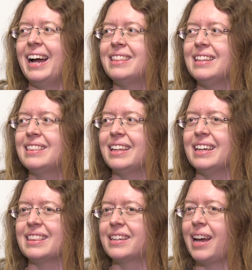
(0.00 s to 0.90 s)
I think
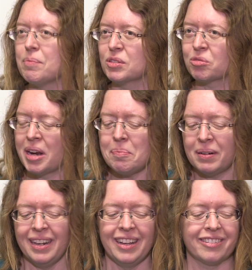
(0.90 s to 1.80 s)
that the time is ripe
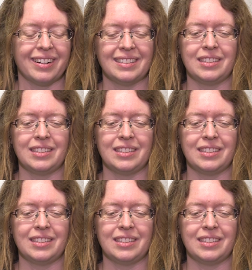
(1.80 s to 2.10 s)
for us